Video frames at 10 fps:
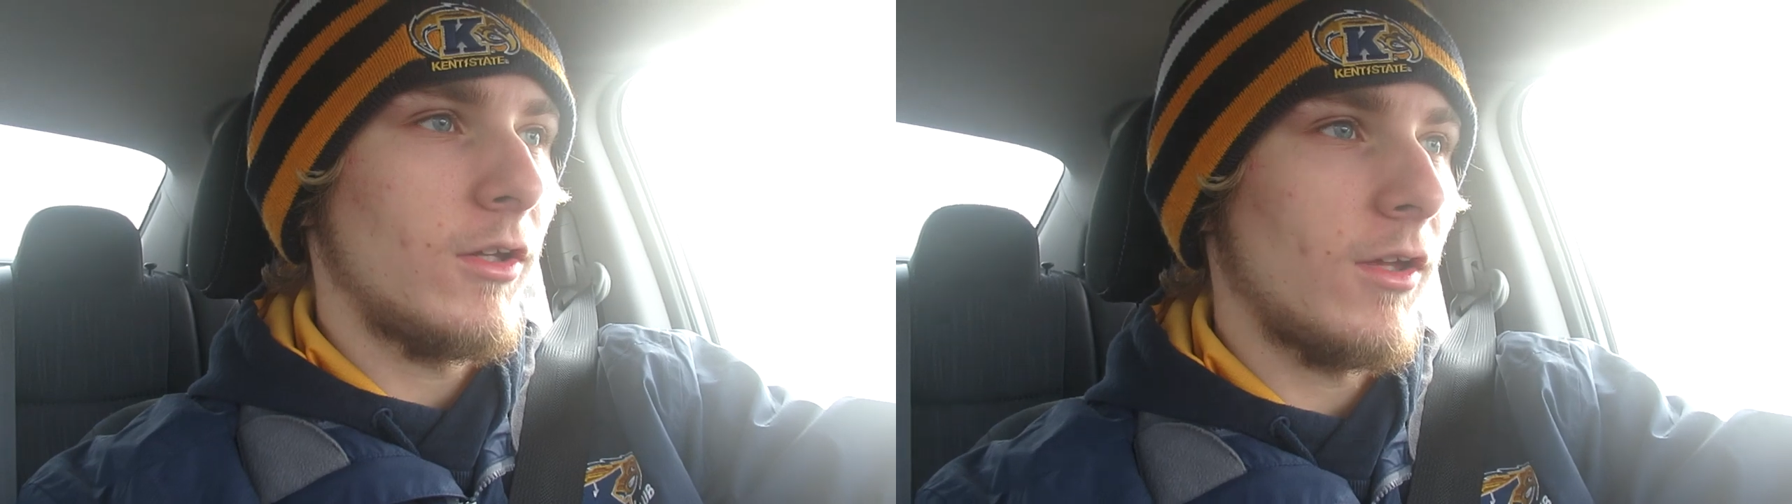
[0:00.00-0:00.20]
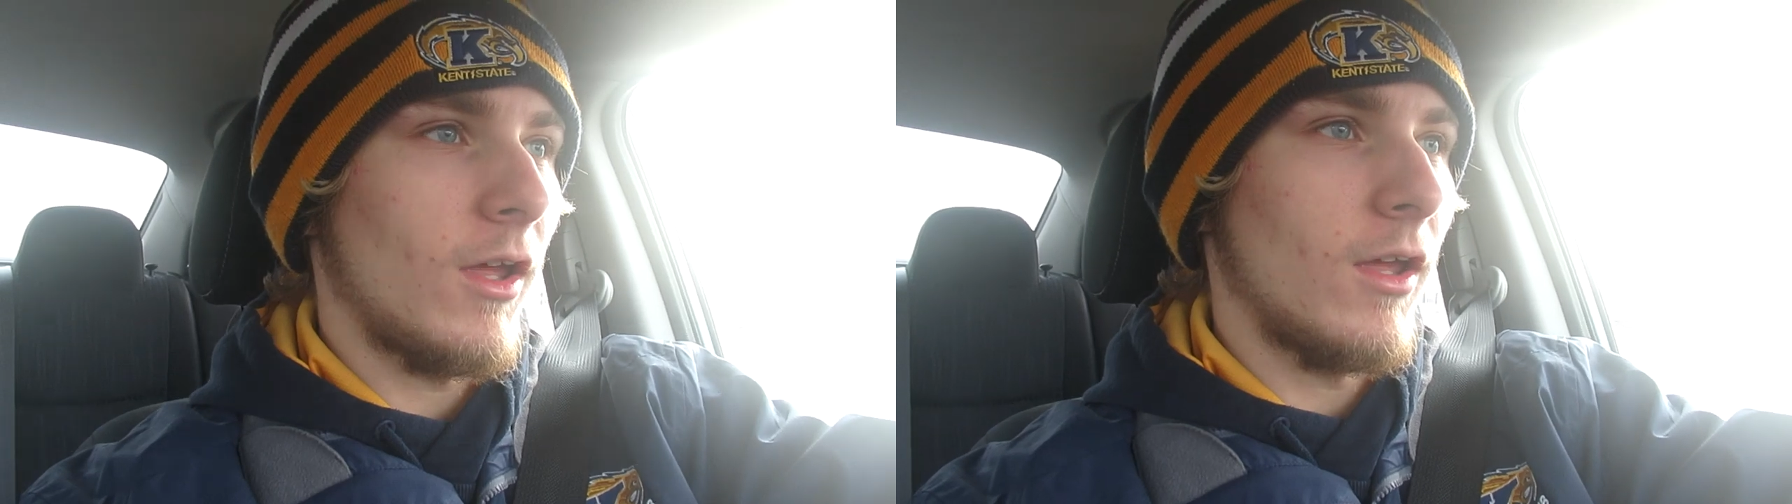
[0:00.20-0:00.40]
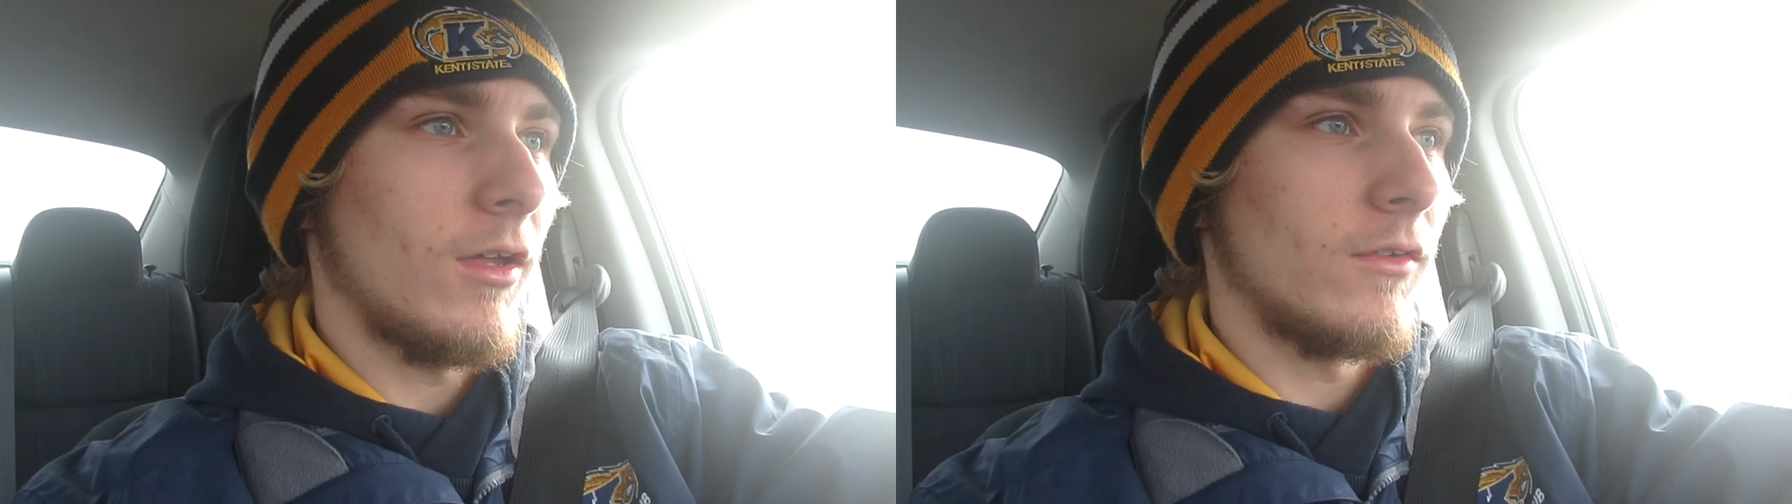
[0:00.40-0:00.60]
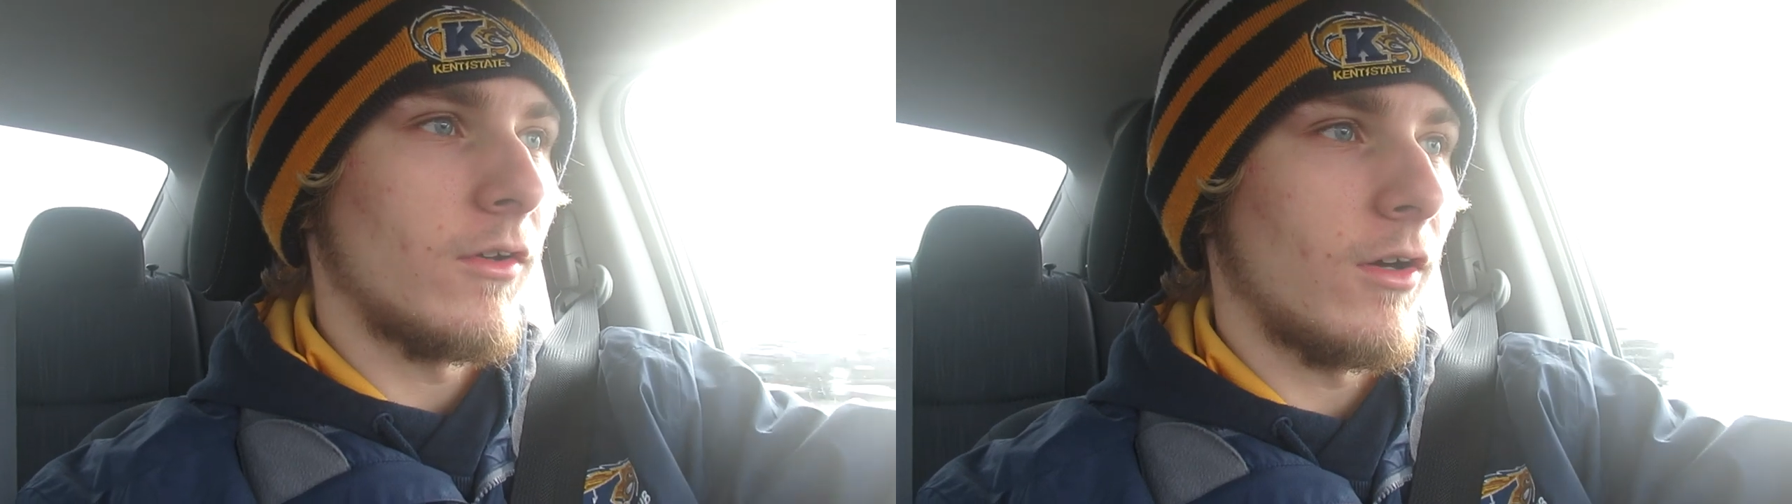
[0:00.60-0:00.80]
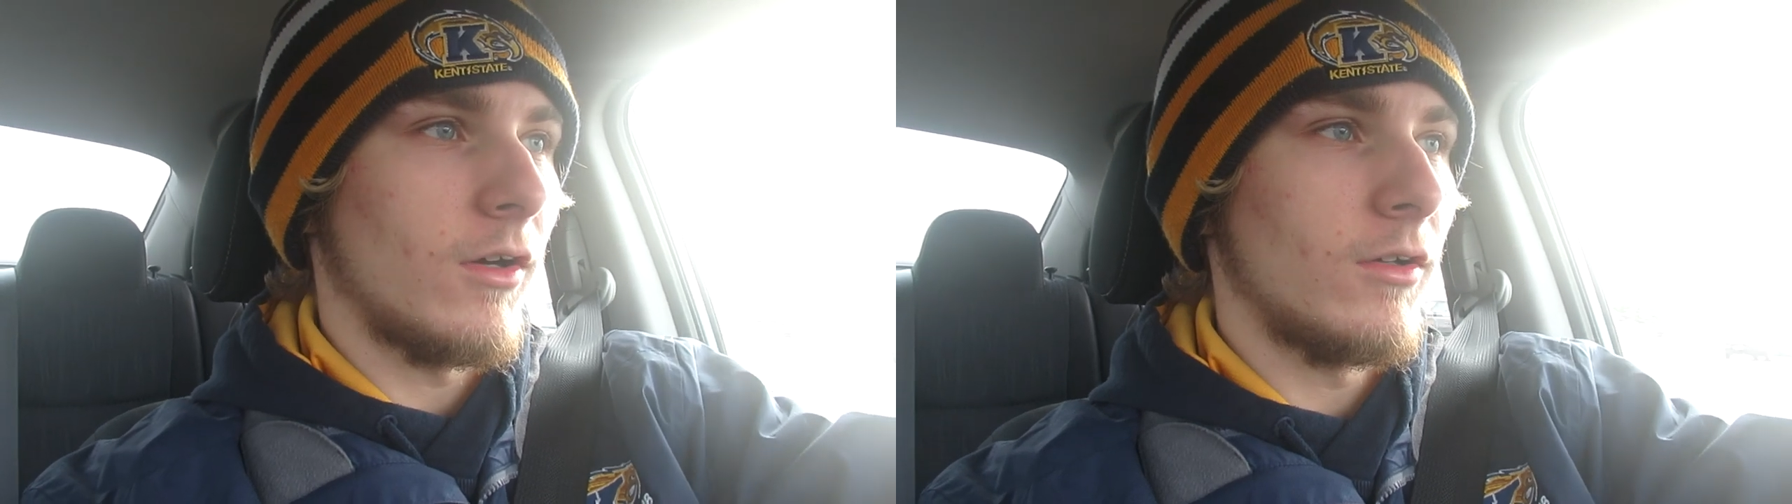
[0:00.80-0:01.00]
And
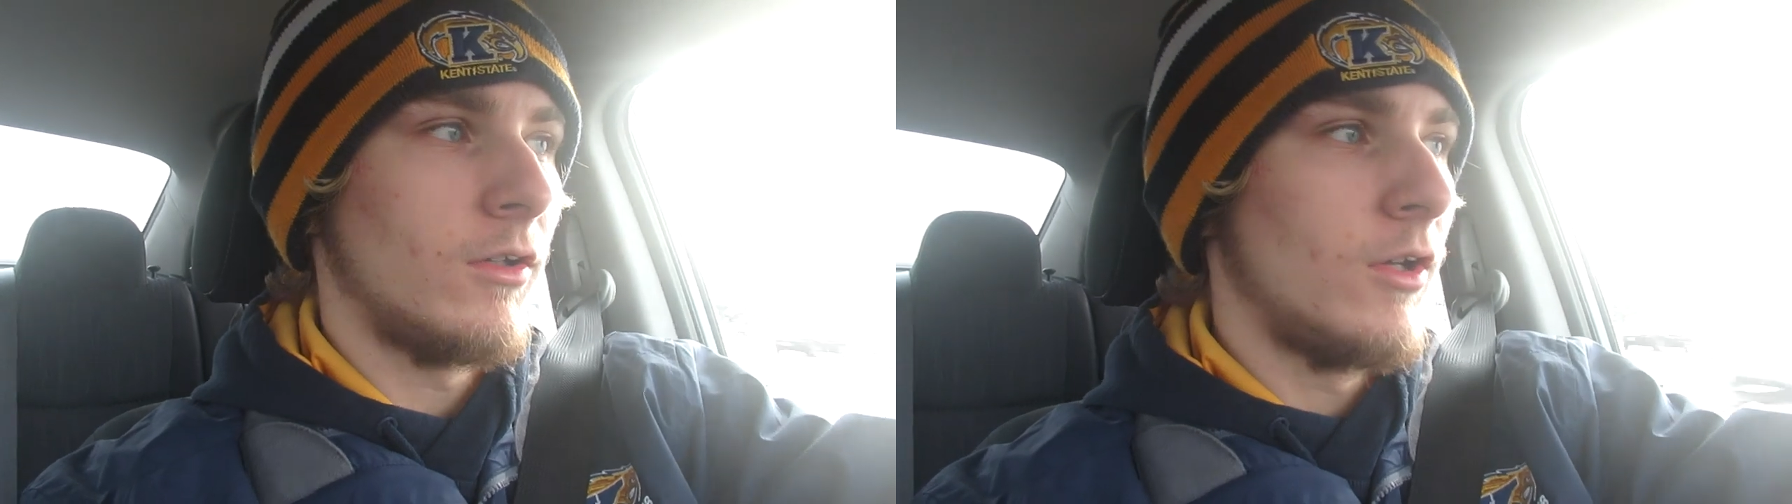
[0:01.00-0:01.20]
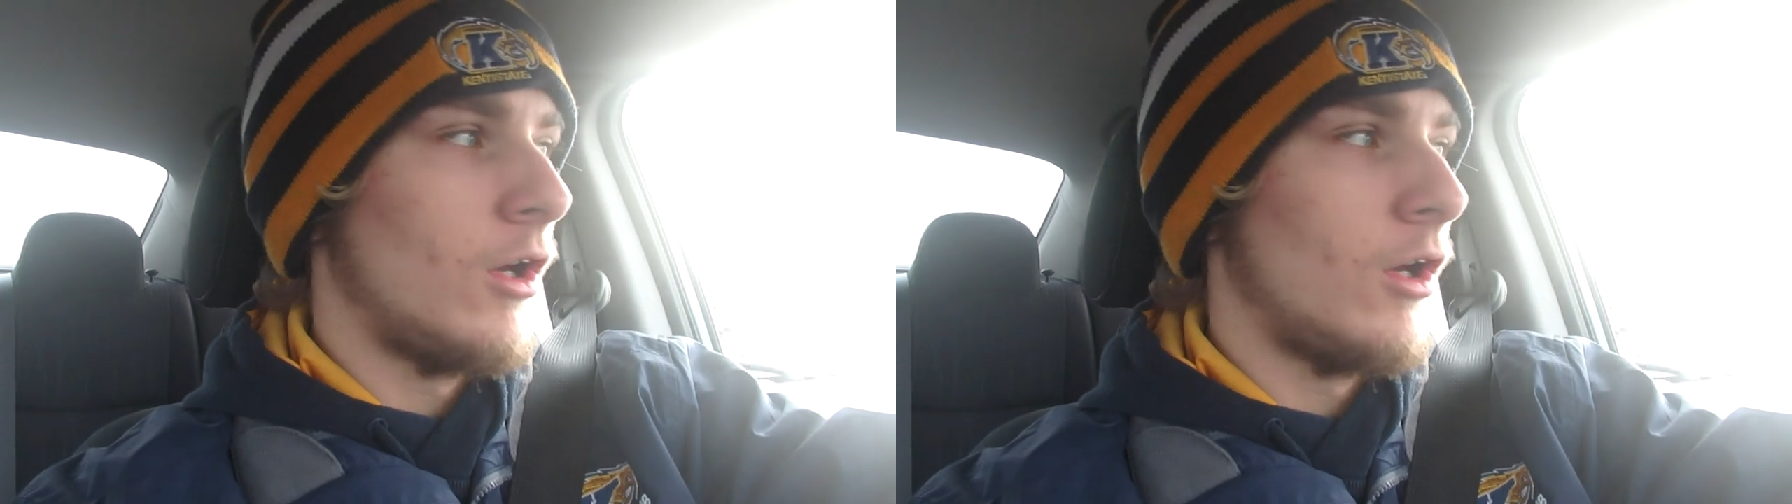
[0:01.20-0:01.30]
uh,